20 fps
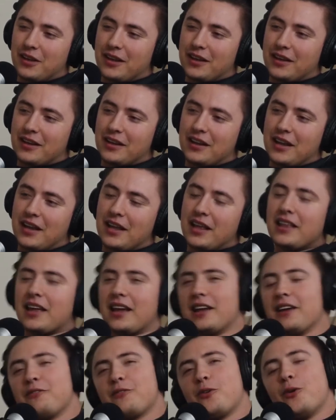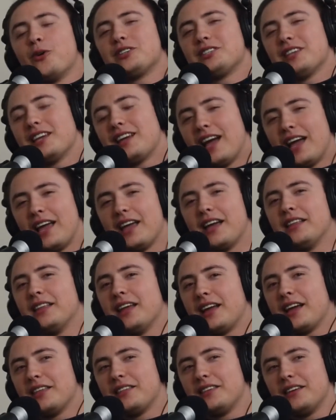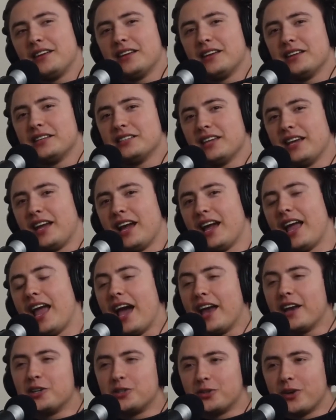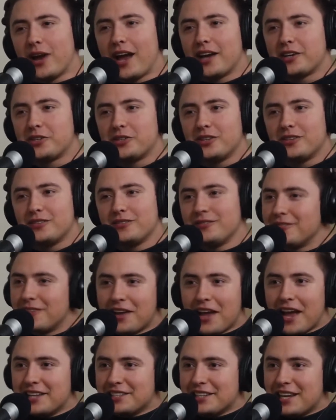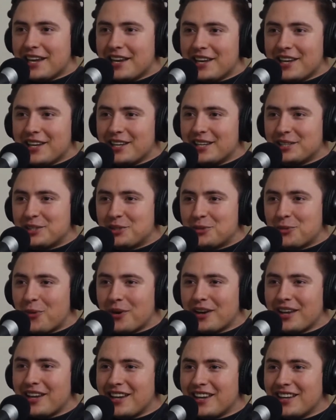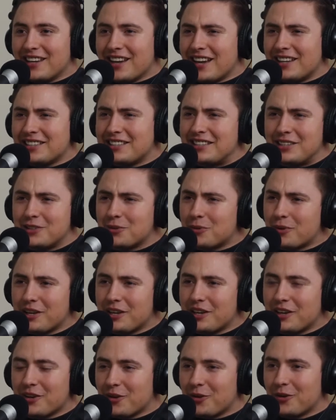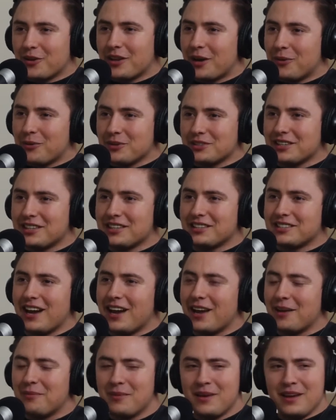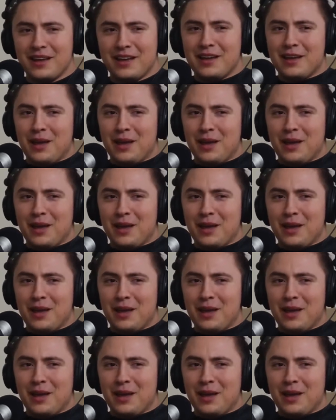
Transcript: Like, and like, of course, like I think it is like I had attraction as any 20-year-old I was at the time